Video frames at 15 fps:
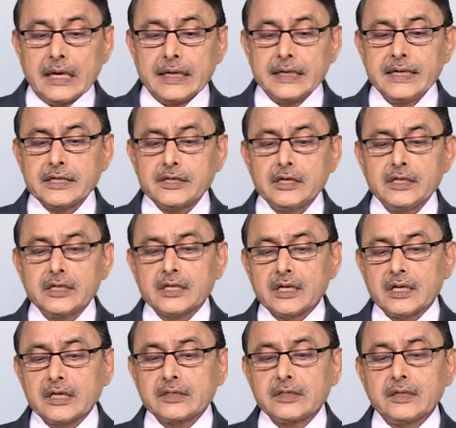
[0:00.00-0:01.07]
elections
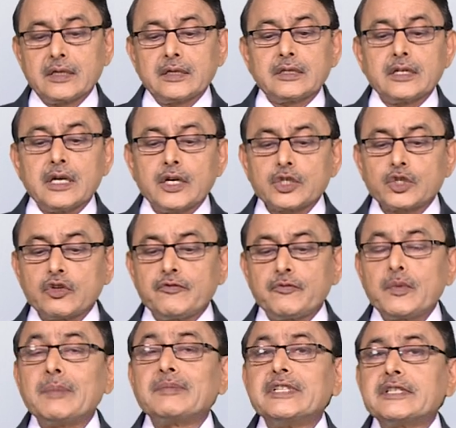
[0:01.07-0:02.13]
are loss of
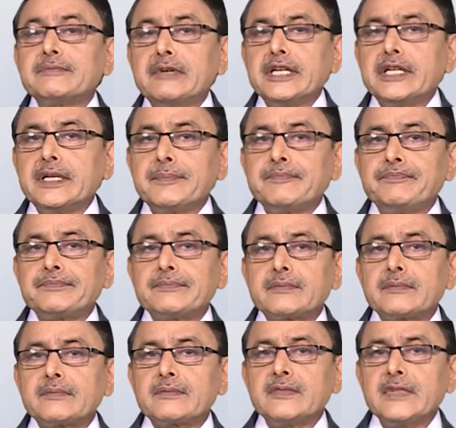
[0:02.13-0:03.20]
public money,
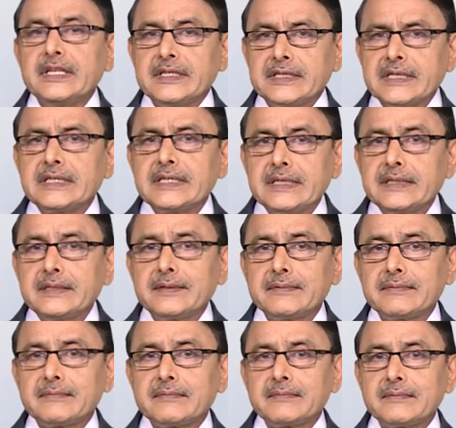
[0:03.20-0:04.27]
isn't it?
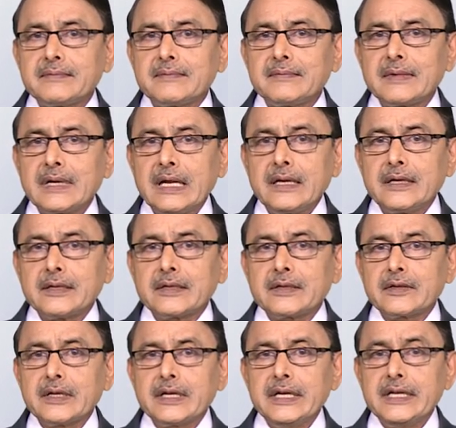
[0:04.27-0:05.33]

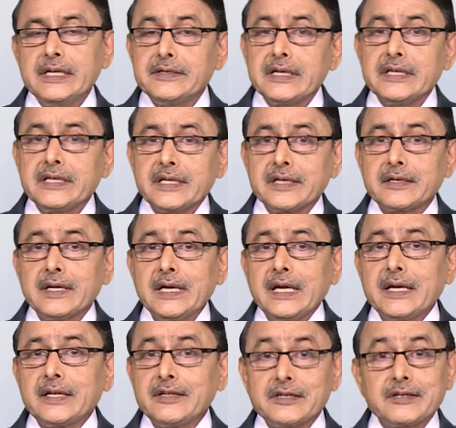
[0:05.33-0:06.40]
Isn't it?
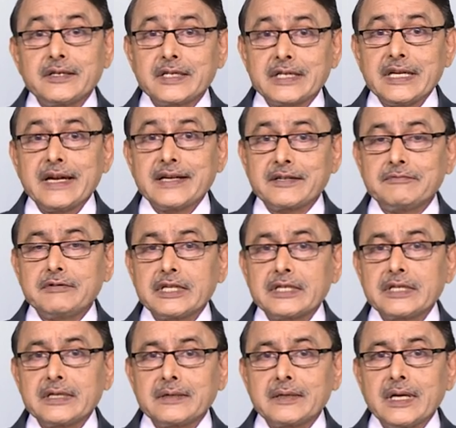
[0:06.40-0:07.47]
This is tag
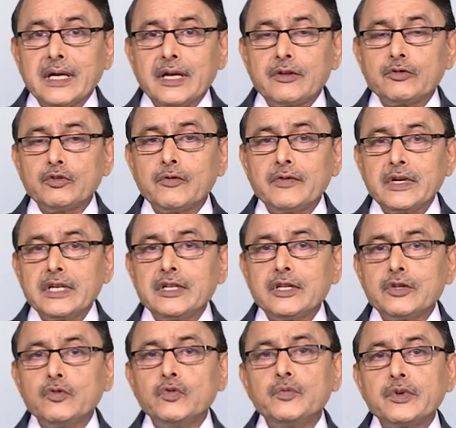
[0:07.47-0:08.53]
question. Now, when
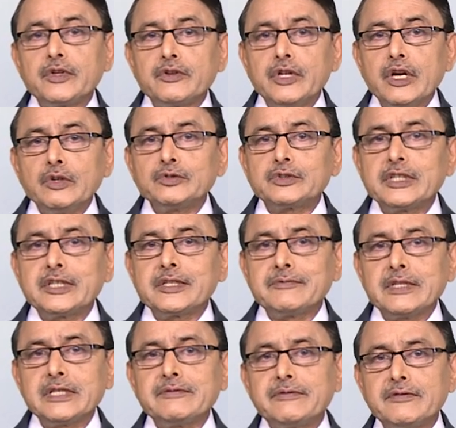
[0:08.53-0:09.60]
you pronounce it
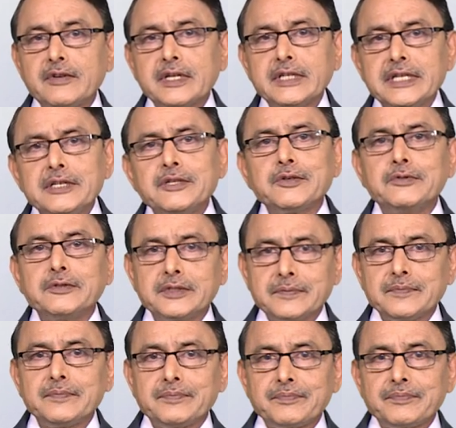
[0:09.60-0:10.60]
with falling tone,